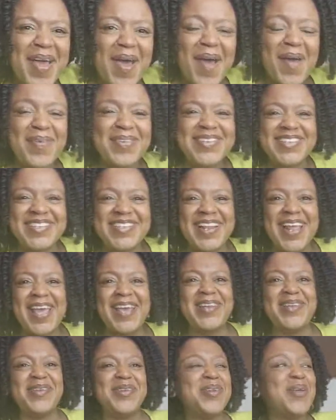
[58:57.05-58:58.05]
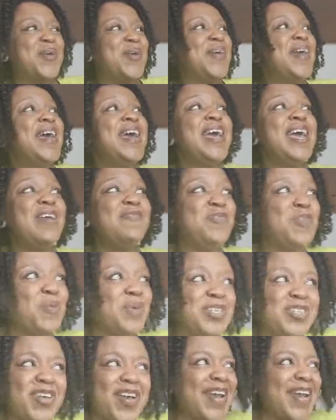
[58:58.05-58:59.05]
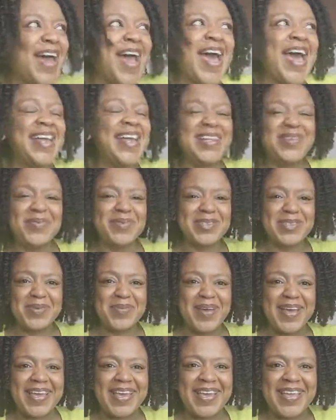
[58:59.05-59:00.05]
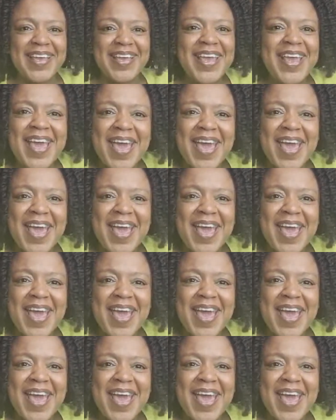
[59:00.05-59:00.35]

I'm just letting you know, if you were trying to hide, it wasn't working.